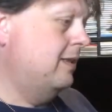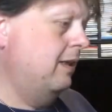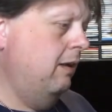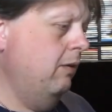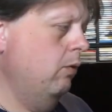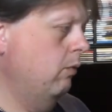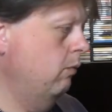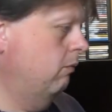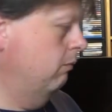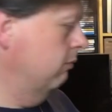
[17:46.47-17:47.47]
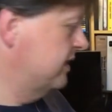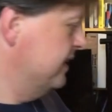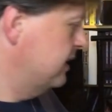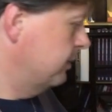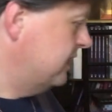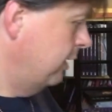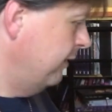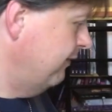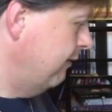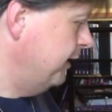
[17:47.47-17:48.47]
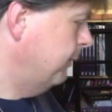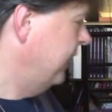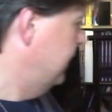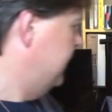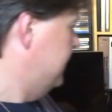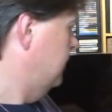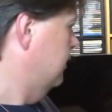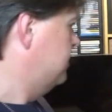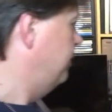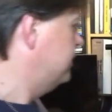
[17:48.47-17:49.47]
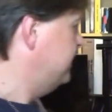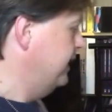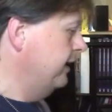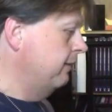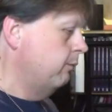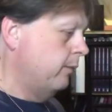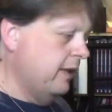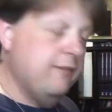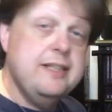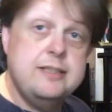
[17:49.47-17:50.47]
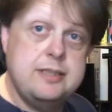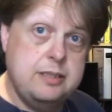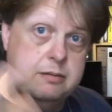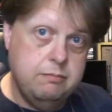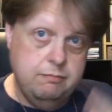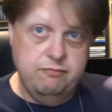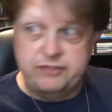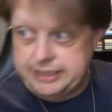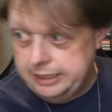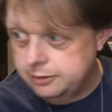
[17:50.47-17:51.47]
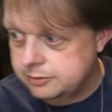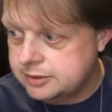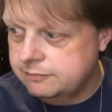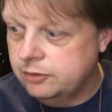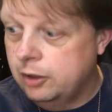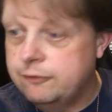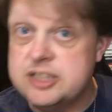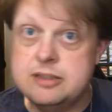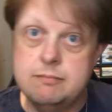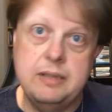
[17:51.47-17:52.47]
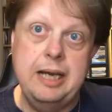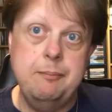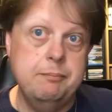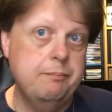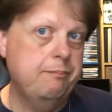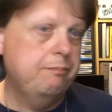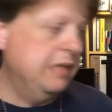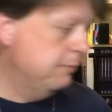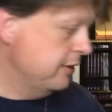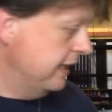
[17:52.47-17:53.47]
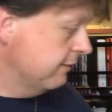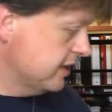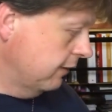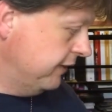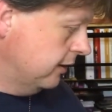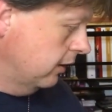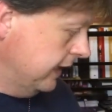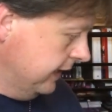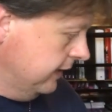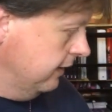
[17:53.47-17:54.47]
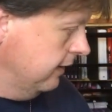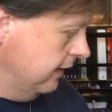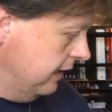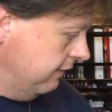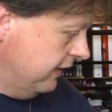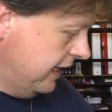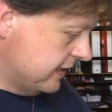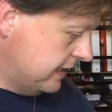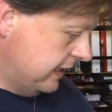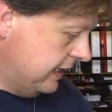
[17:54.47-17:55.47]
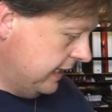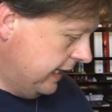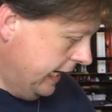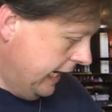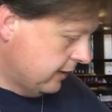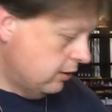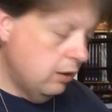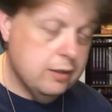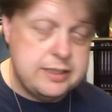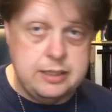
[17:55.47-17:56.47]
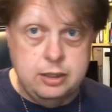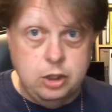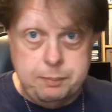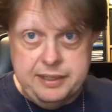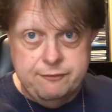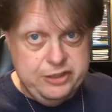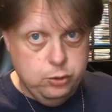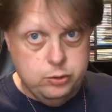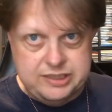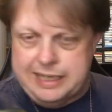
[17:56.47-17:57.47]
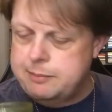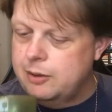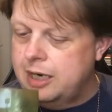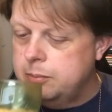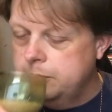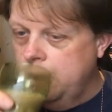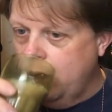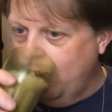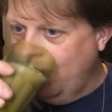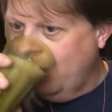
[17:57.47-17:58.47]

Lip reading: So, since I was going there anyway, I'd spotted in one of his videos of pre-love stuff he got in, that he had got a copy of the Doors debut album.